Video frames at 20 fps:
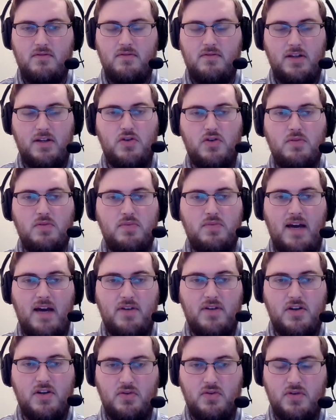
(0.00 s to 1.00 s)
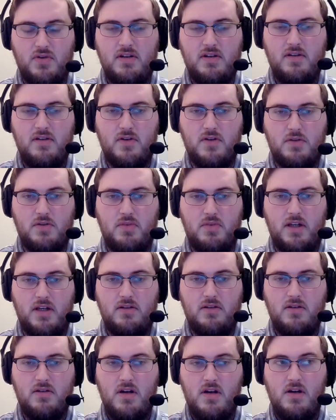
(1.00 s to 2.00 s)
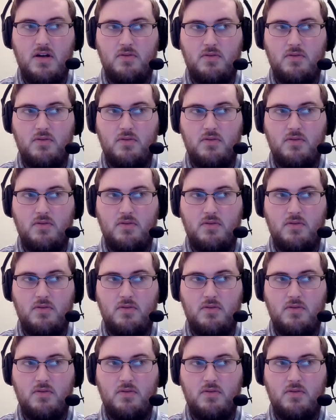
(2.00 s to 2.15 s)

that you shouldn't be having children in the first place.